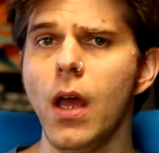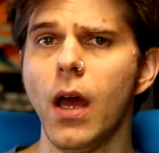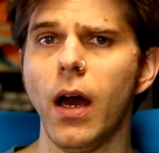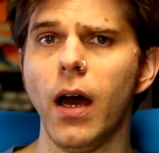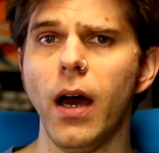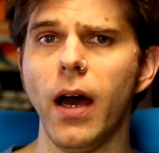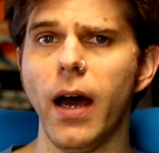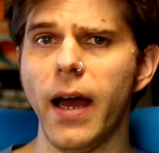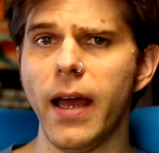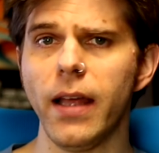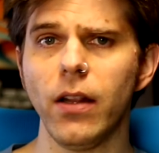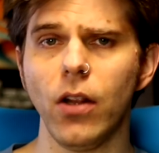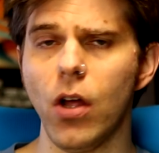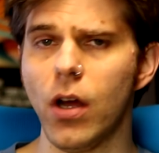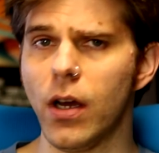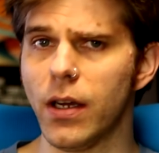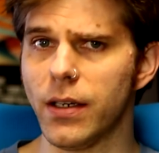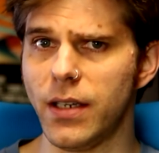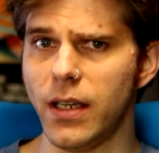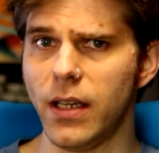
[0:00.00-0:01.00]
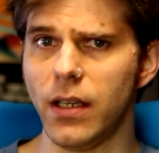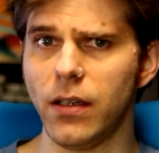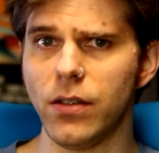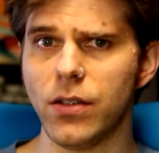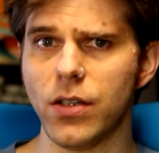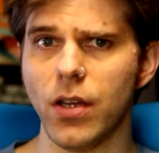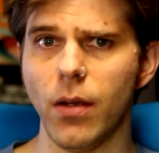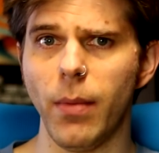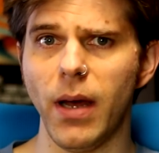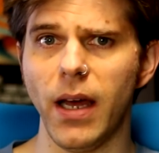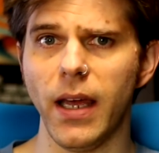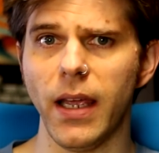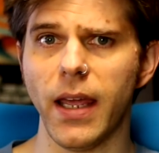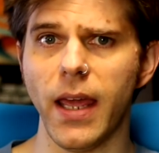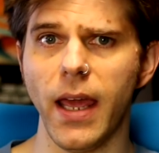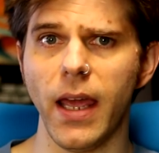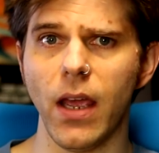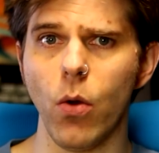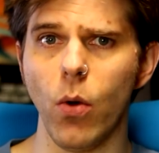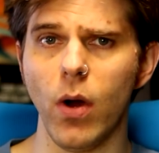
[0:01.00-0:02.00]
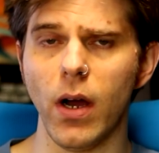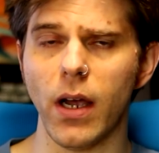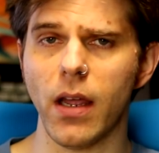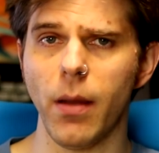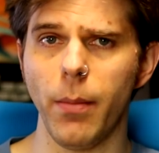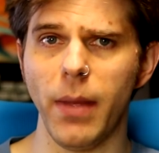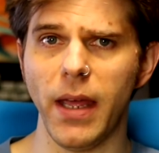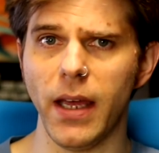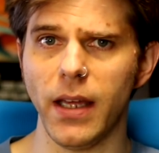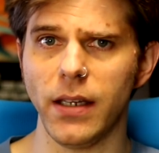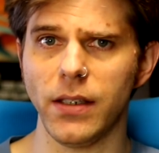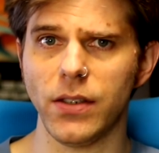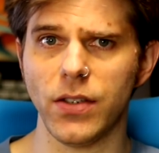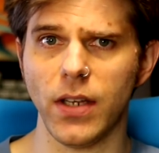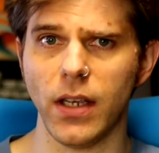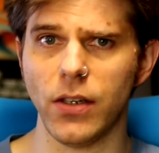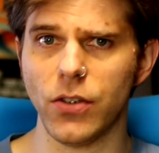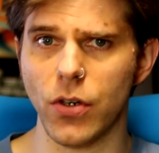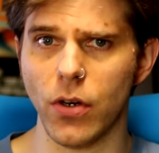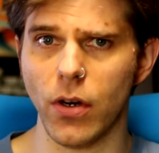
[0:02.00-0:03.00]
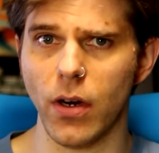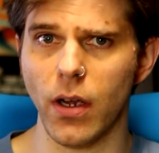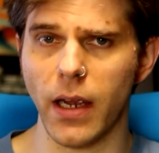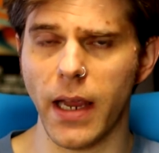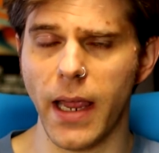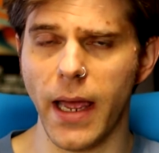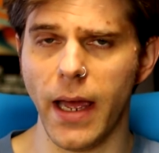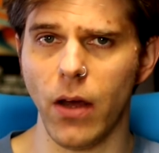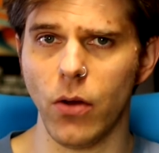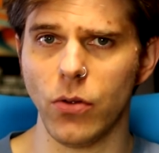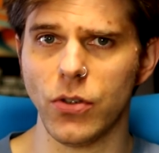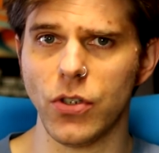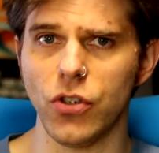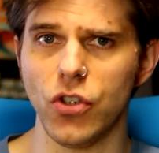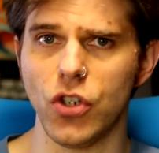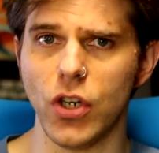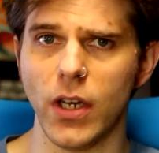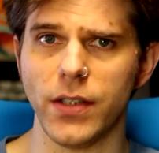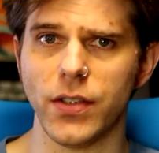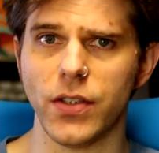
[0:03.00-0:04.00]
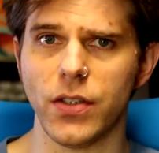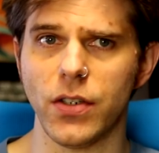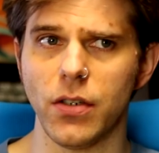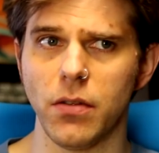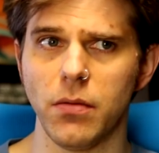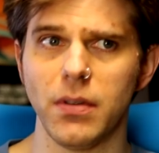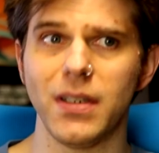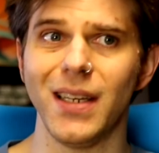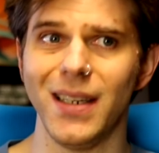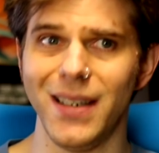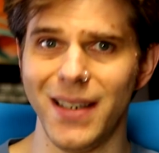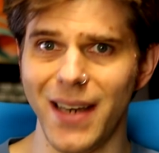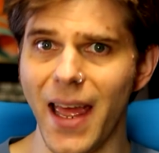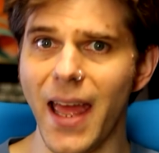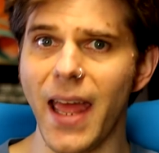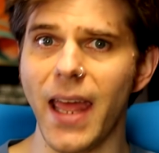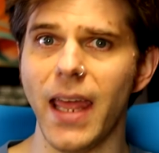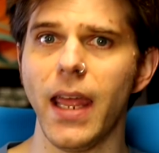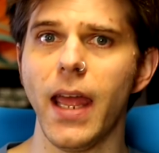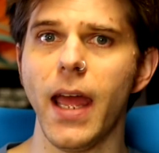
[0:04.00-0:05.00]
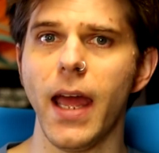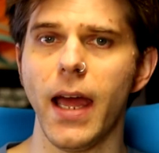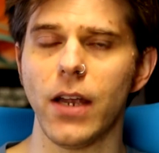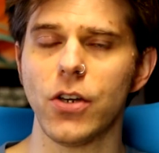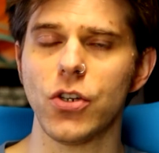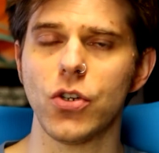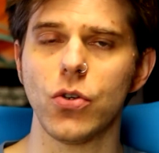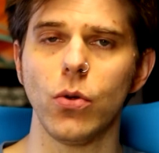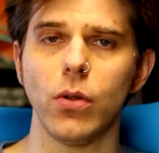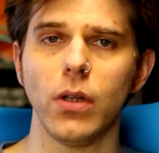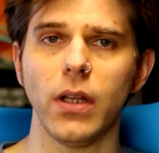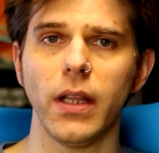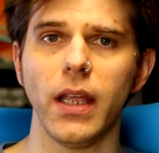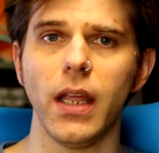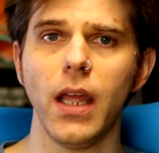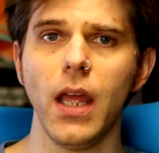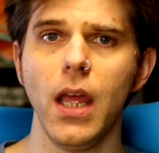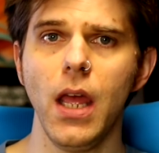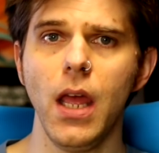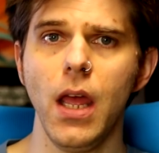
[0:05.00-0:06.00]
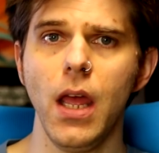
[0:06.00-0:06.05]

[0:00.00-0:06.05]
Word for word: Uh, I logged in to my Cakewalk Command Center account just today, actually.